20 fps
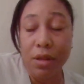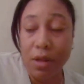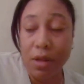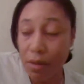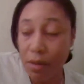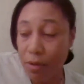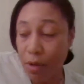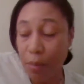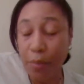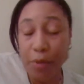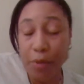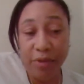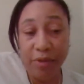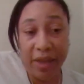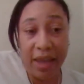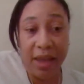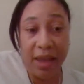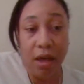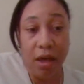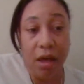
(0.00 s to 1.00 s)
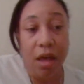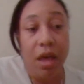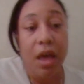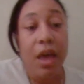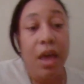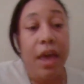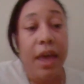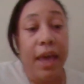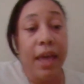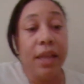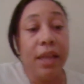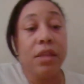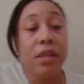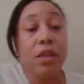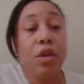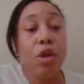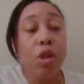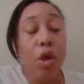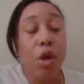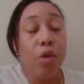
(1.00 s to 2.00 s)
the bodega.
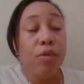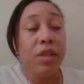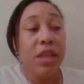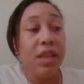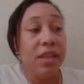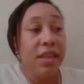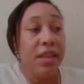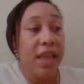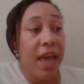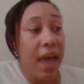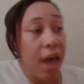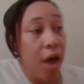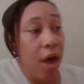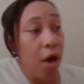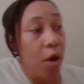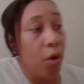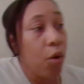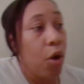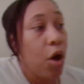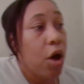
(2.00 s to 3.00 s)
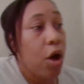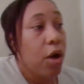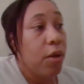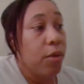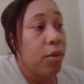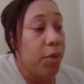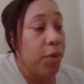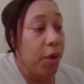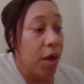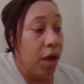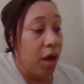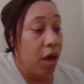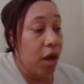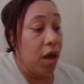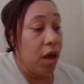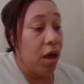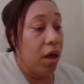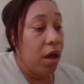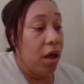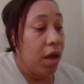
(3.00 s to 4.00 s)
It's closing down
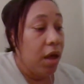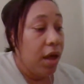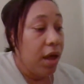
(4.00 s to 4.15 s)
the